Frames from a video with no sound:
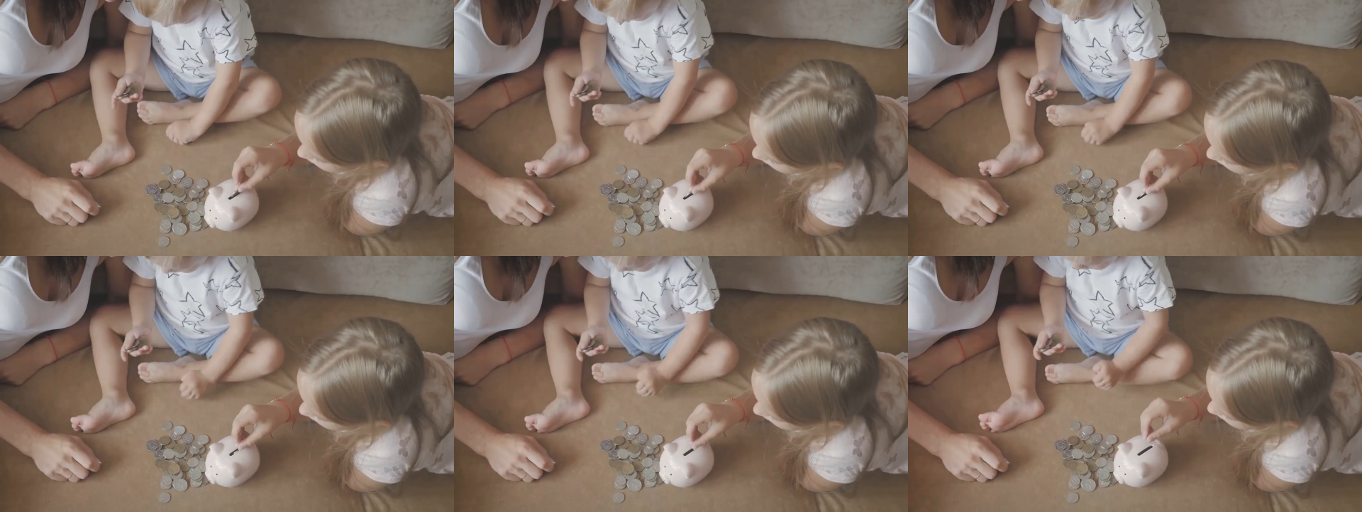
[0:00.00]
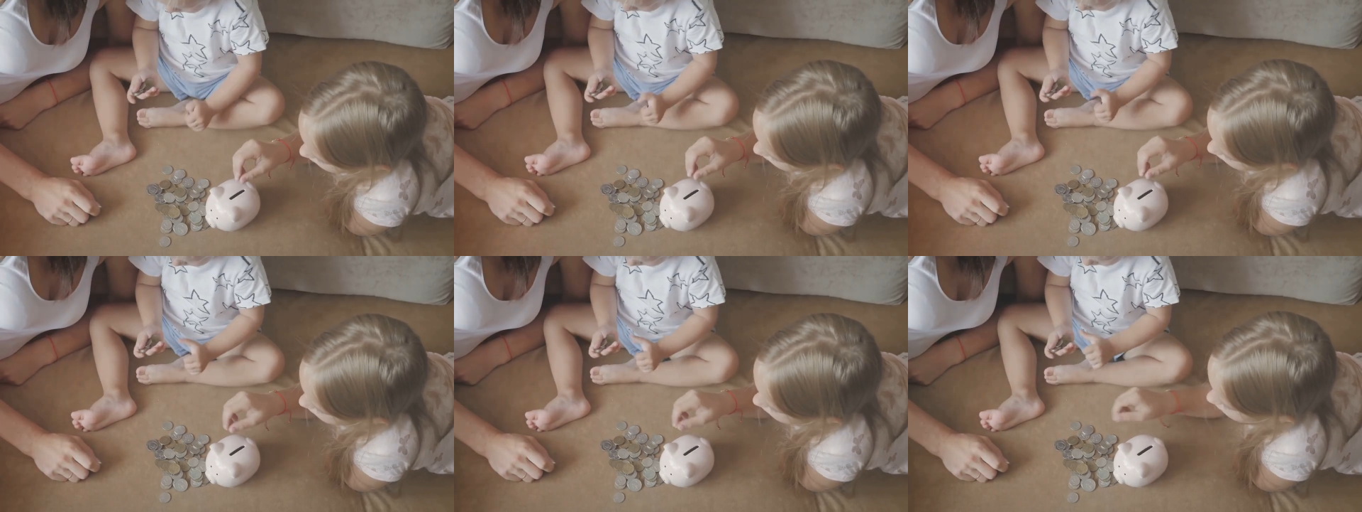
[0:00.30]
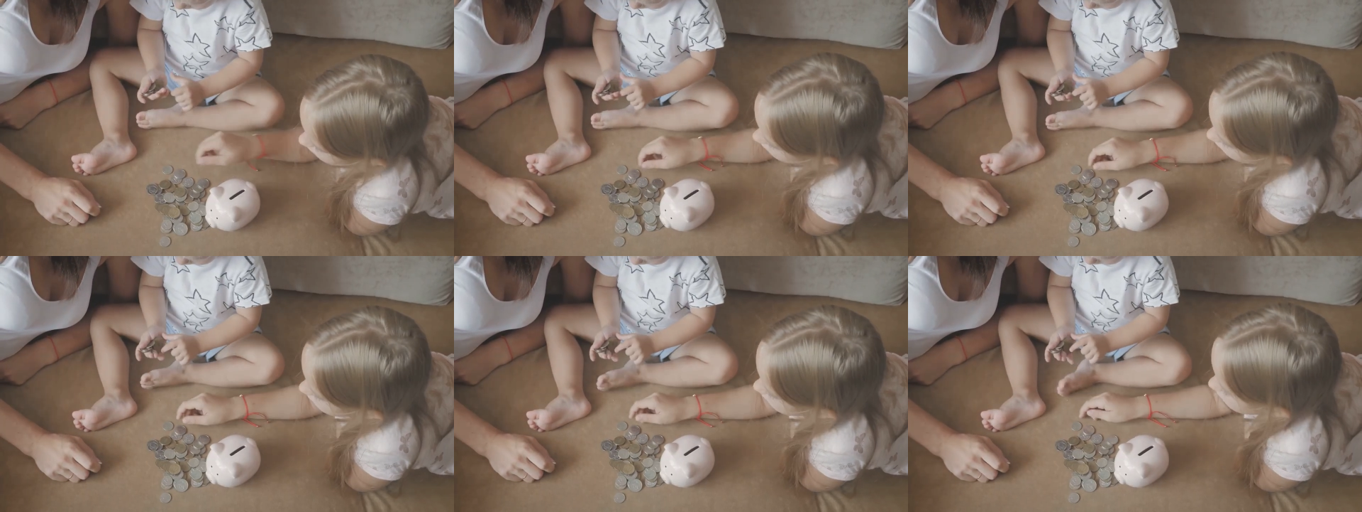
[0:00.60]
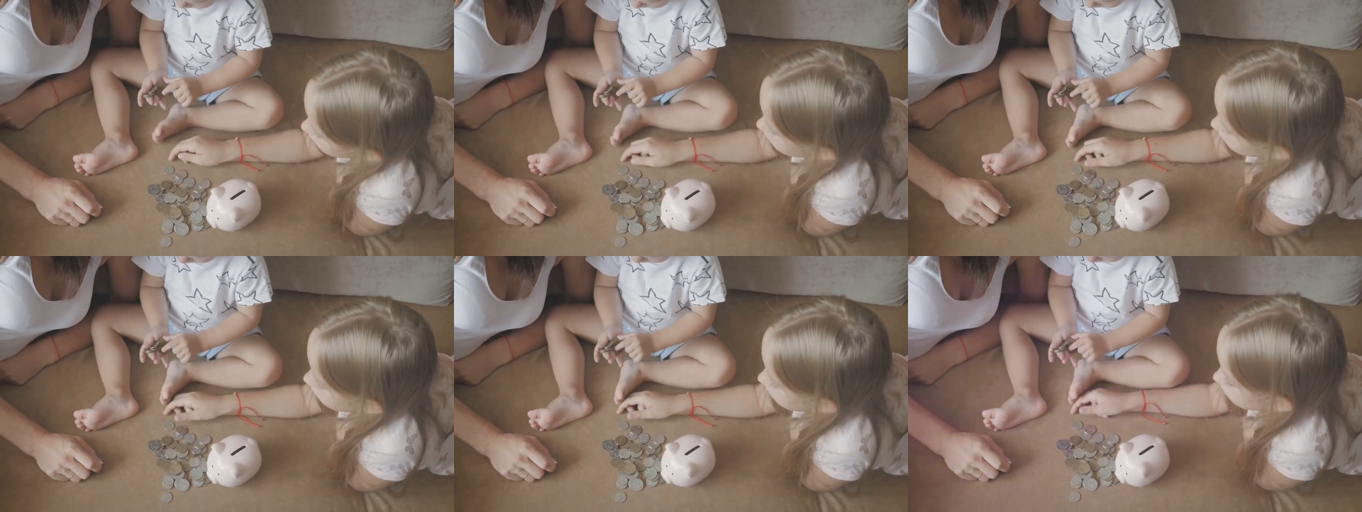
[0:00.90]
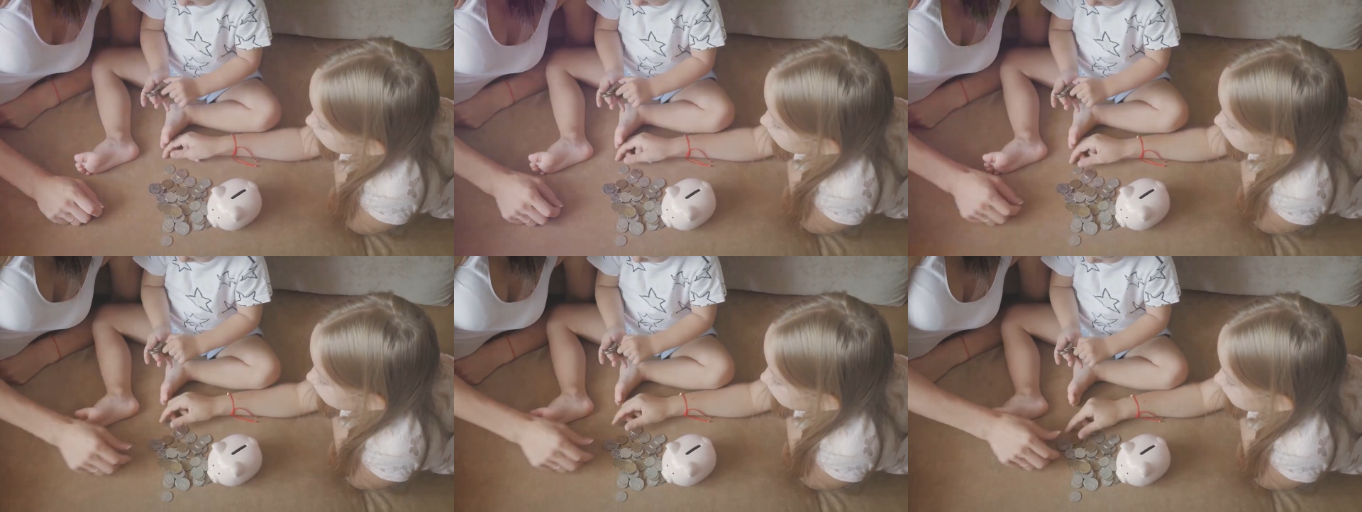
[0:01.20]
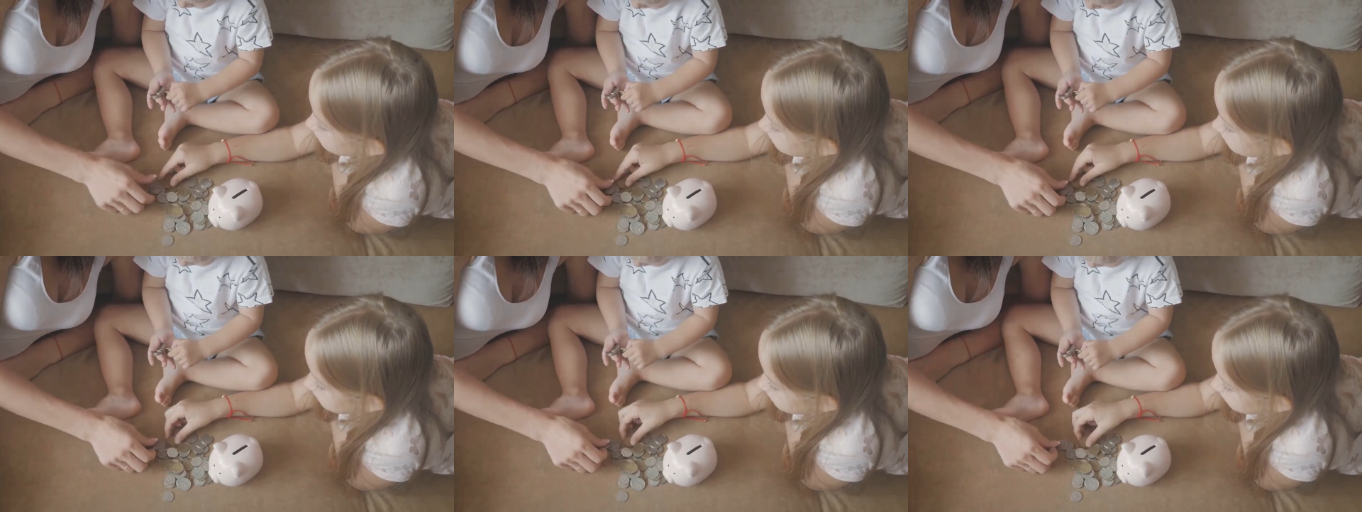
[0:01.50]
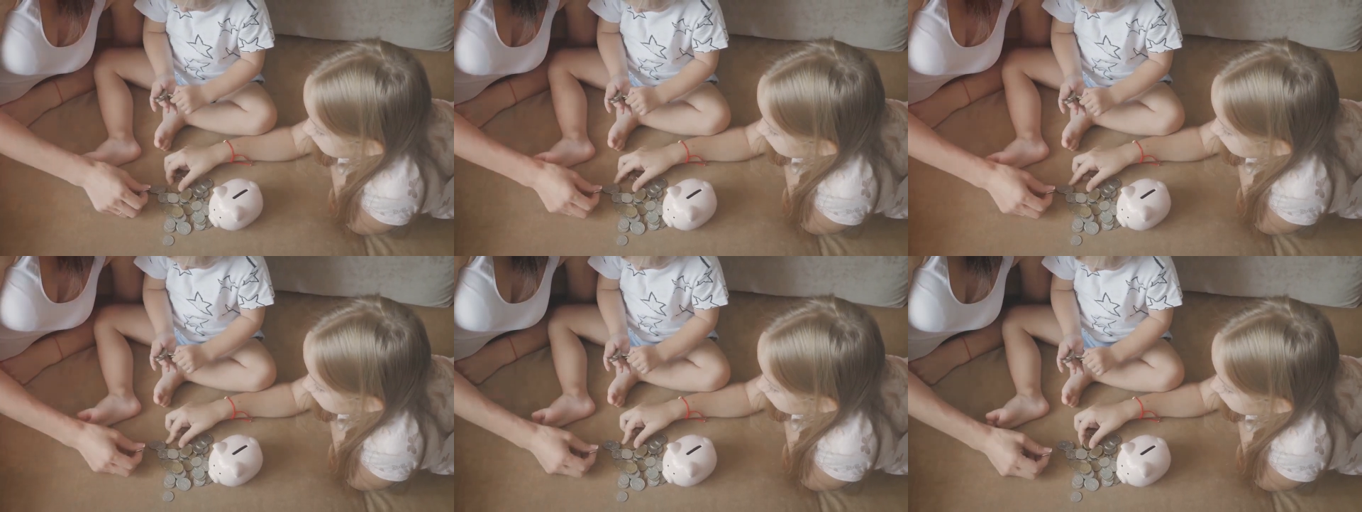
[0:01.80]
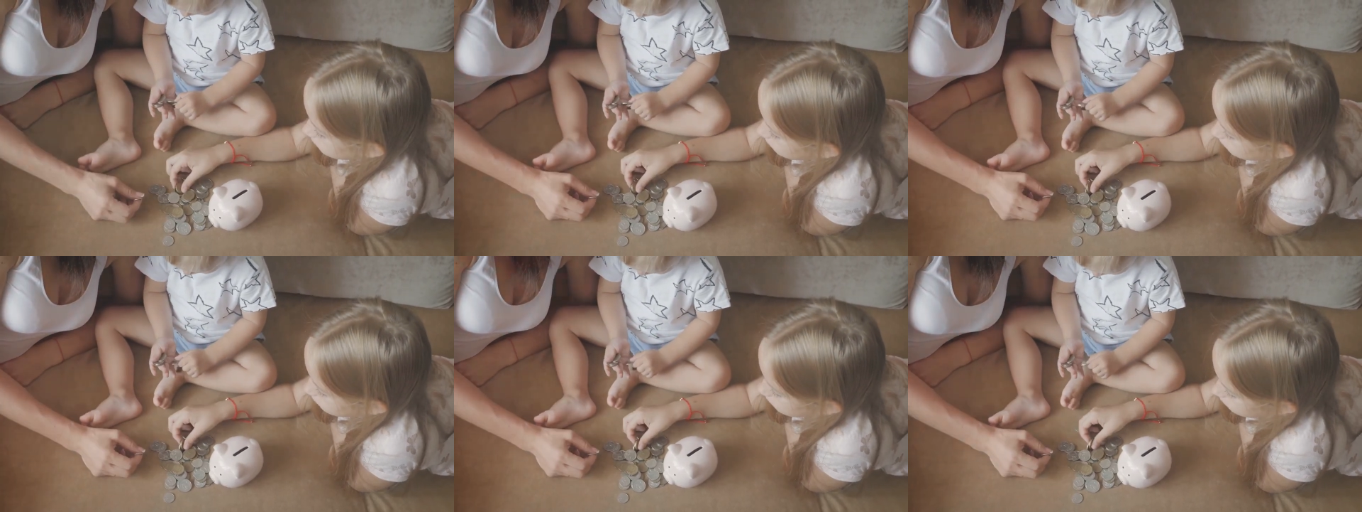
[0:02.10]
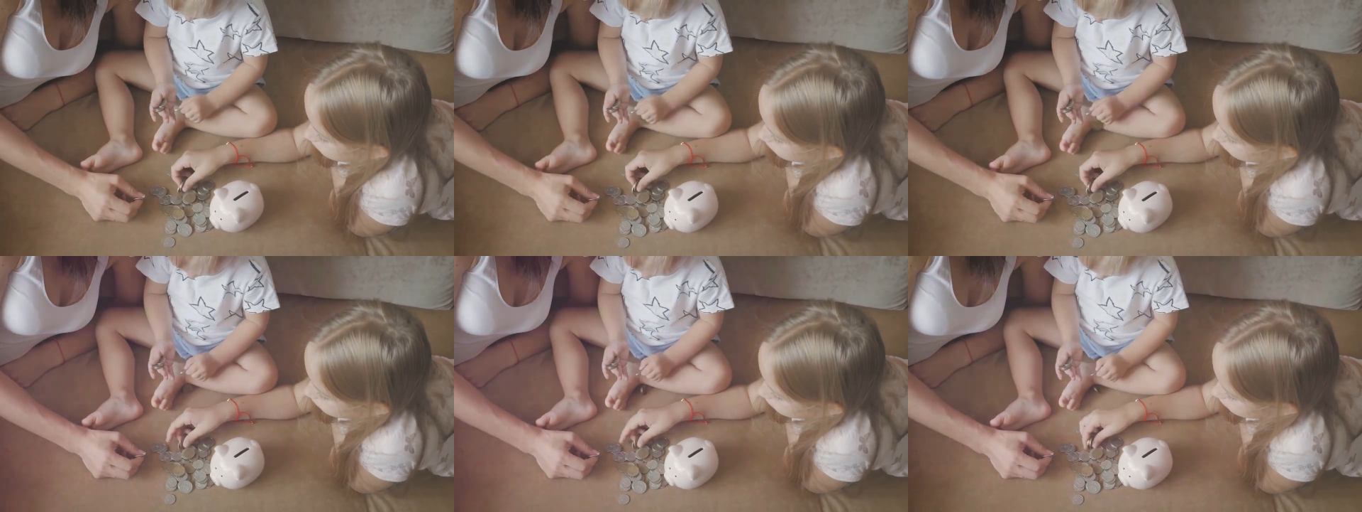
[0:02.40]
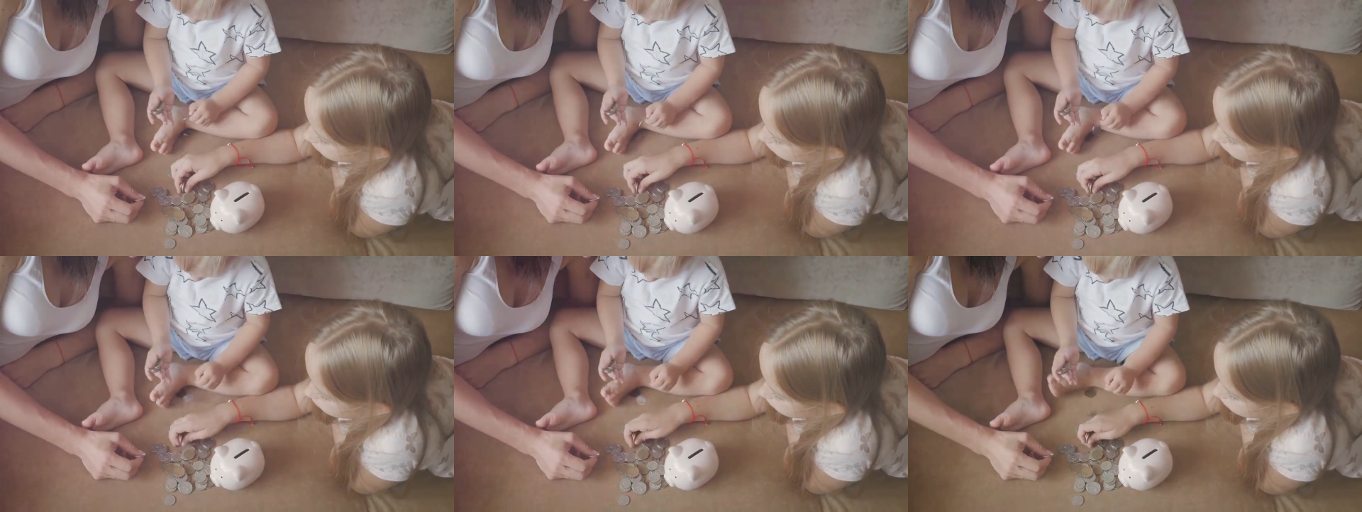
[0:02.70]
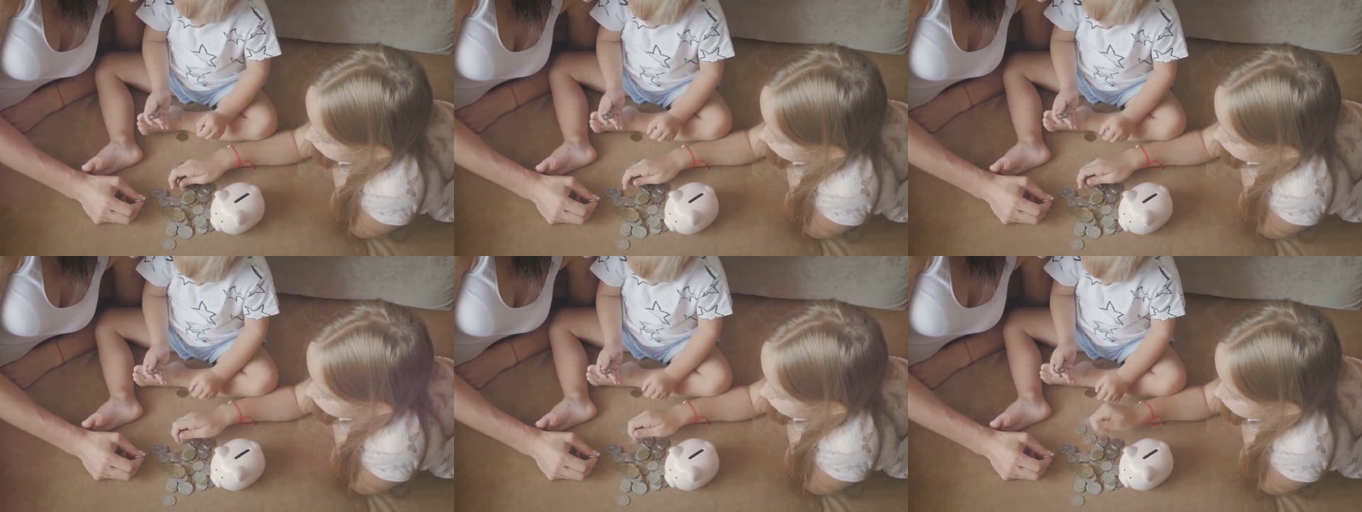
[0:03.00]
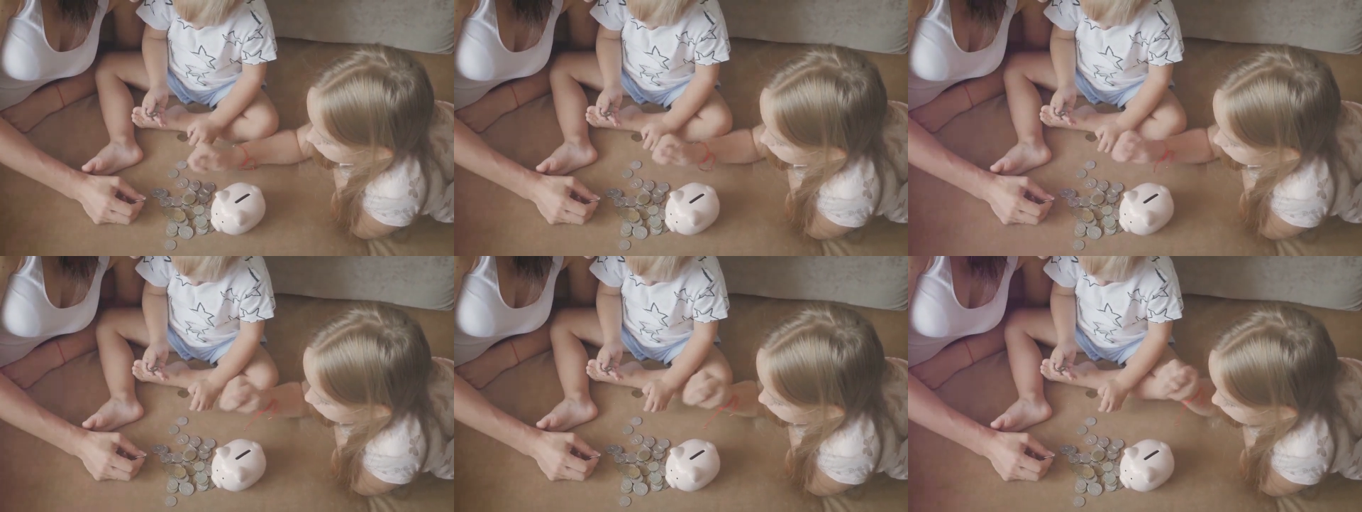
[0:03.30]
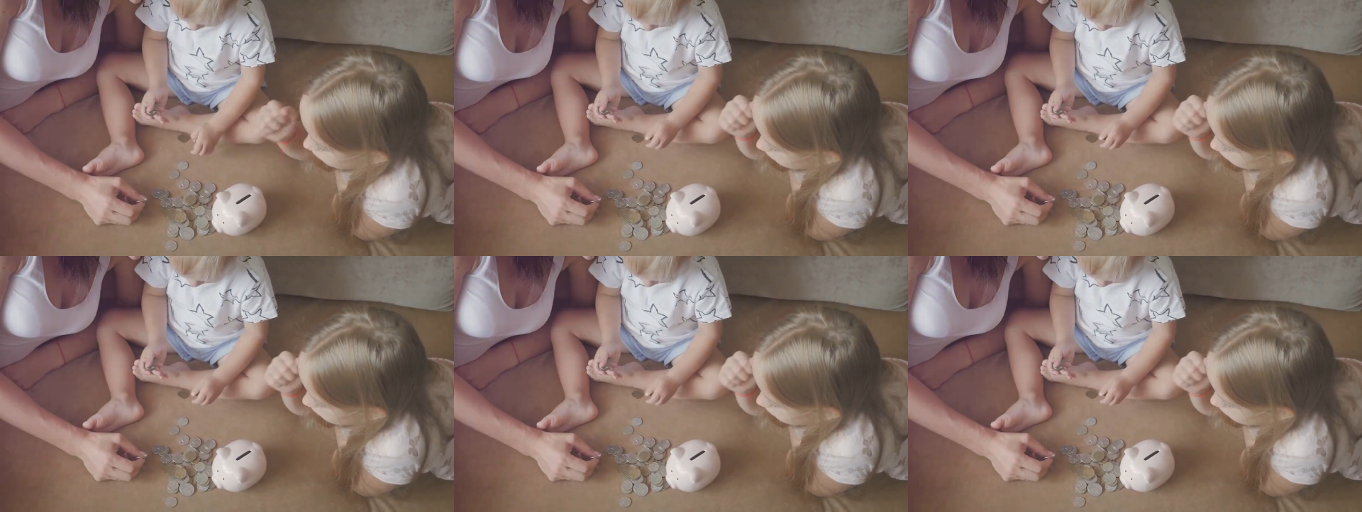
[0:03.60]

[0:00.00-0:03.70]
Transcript: [unreadable: no face in view]